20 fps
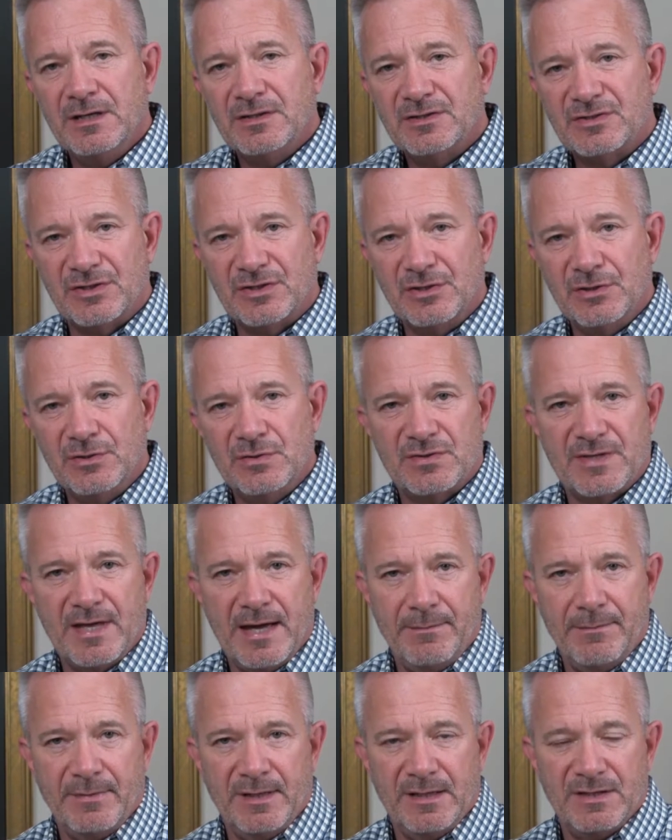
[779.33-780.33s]
to use
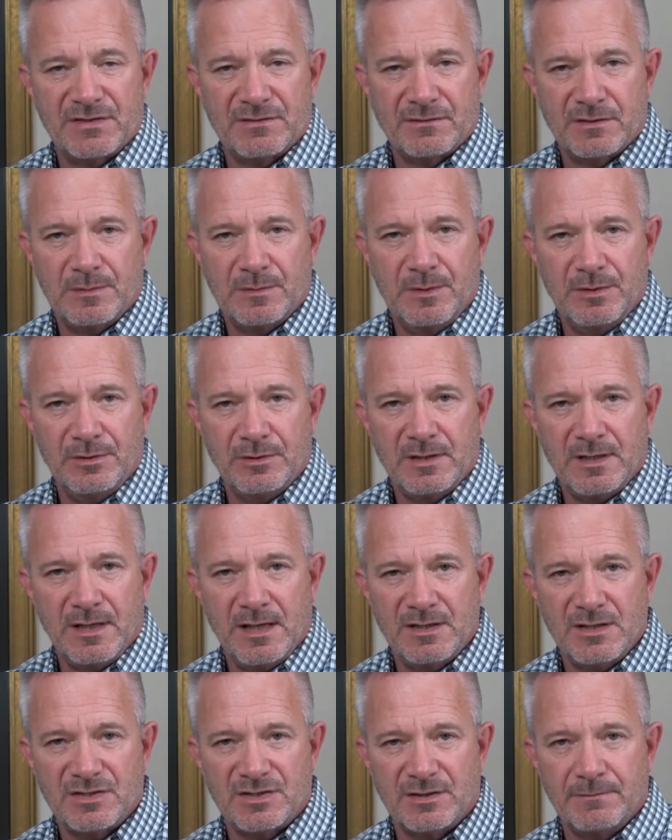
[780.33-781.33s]
that means of
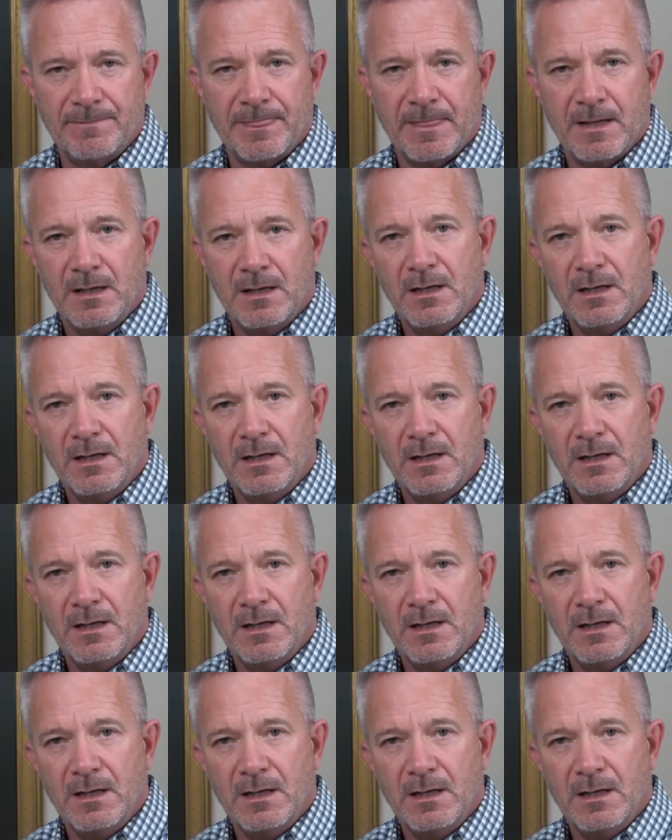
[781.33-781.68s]
communication